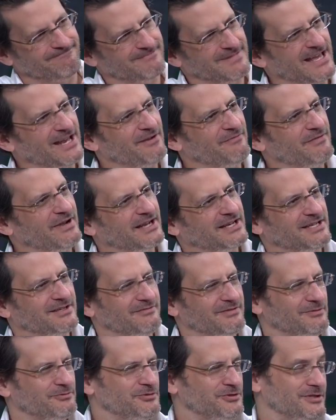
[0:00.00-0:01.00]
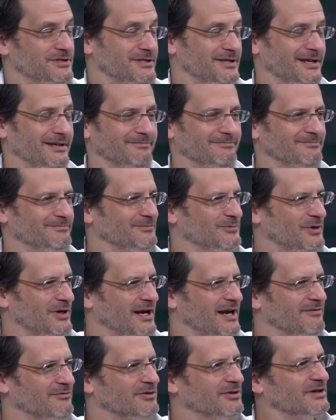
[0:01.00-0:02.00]
ineffective. He was just like
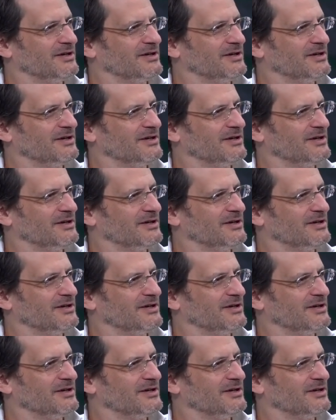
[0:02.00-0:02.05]
whatever.